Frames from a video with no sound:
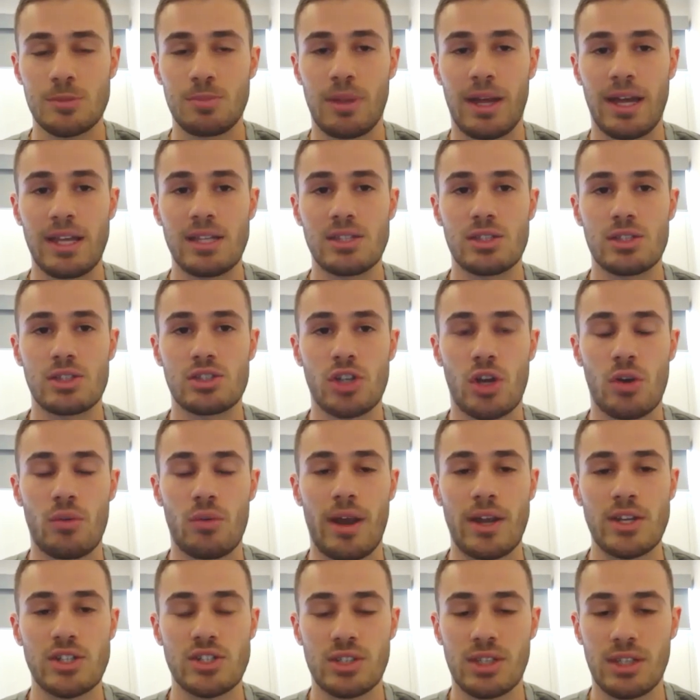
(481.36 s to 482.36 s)
explains it so
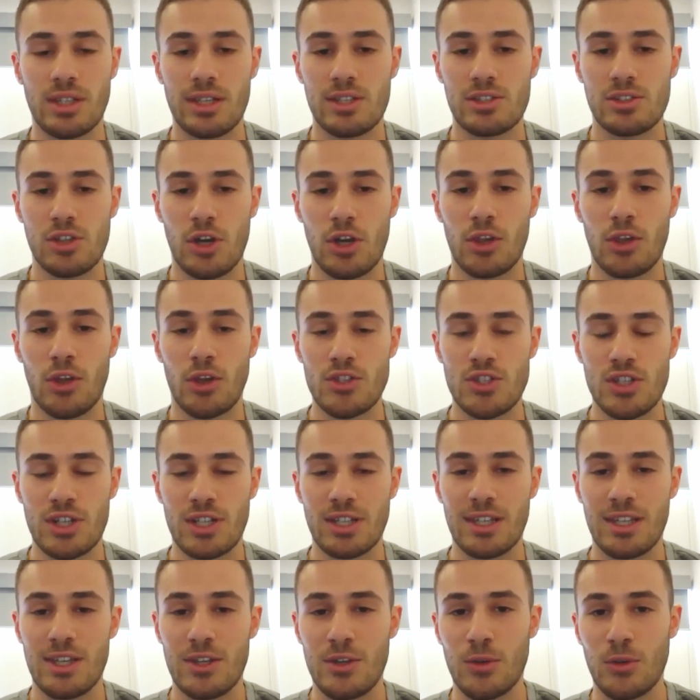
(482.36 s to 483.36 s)
rationally so
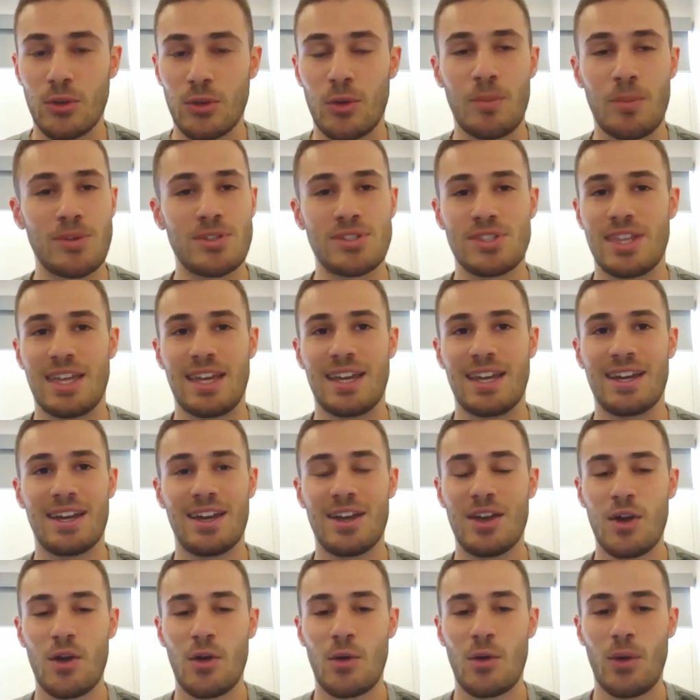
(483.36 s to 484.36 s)
logically you'll almost think
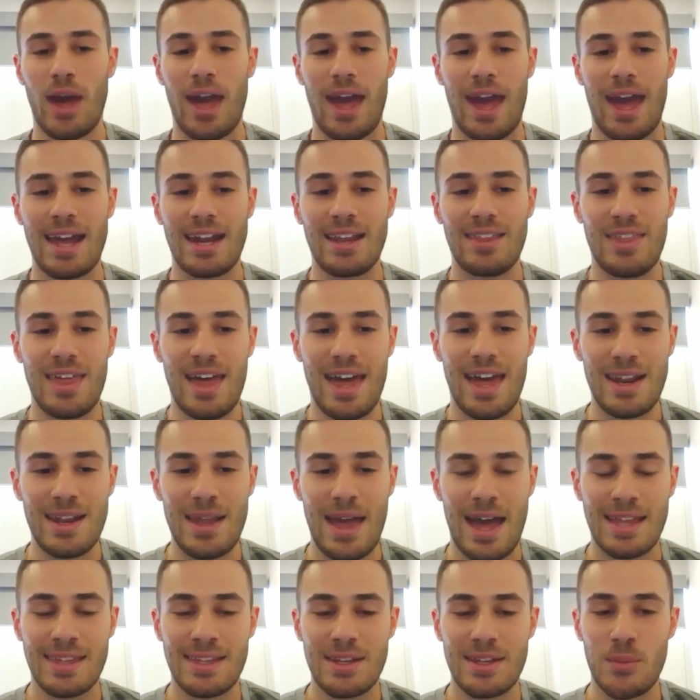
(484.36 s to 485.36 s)
how did, how,
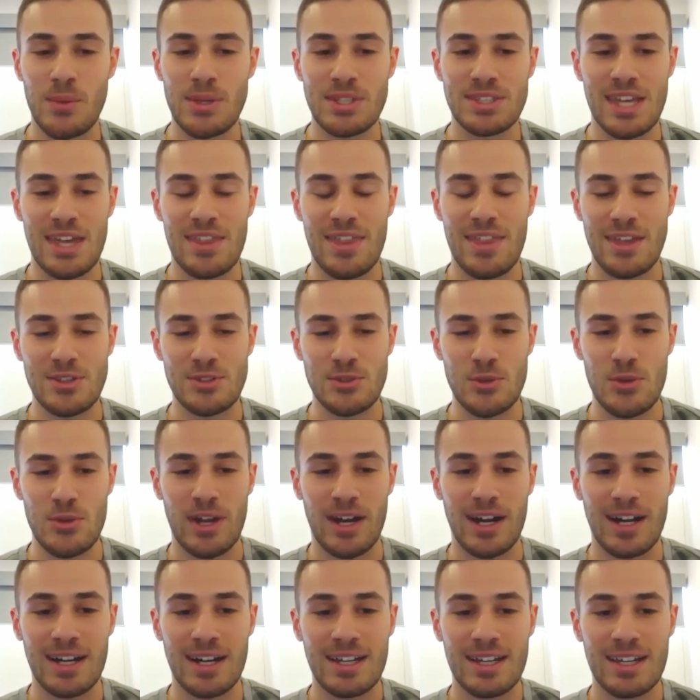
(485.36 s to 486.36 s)
did, how didn't we see these
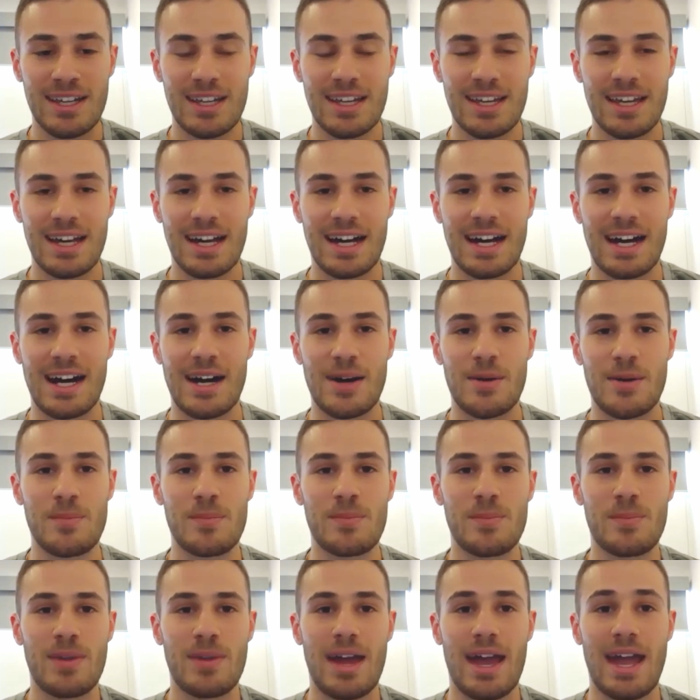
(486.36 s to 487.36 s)
sooner
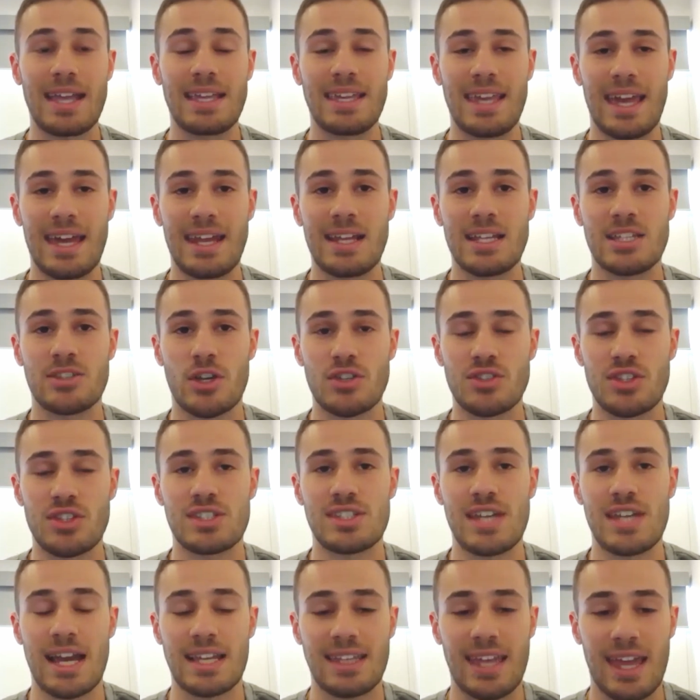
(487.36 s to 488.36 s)
um, and yet it's those
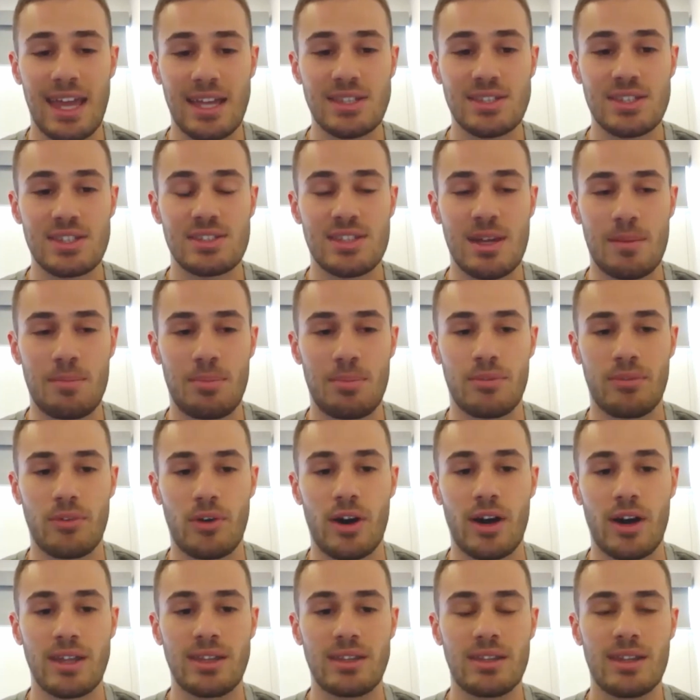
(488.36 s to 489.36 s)
exact answers that
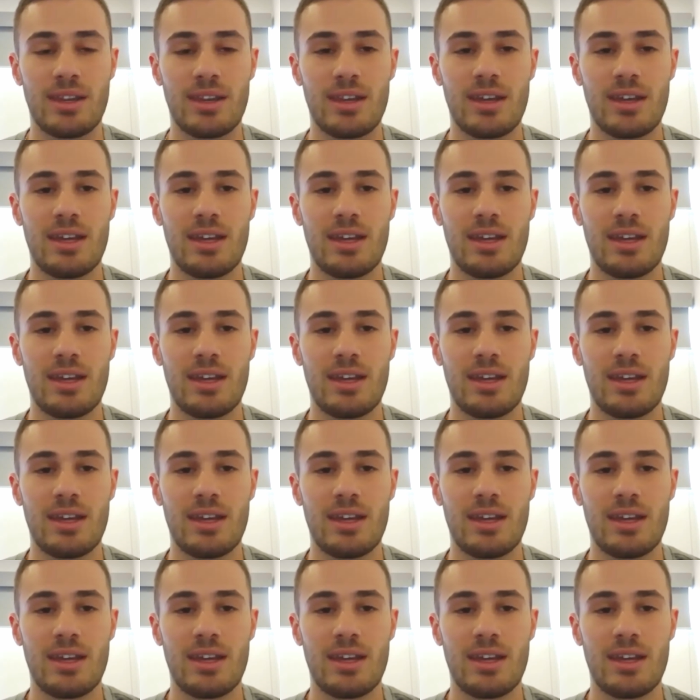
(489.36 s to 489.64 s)
provide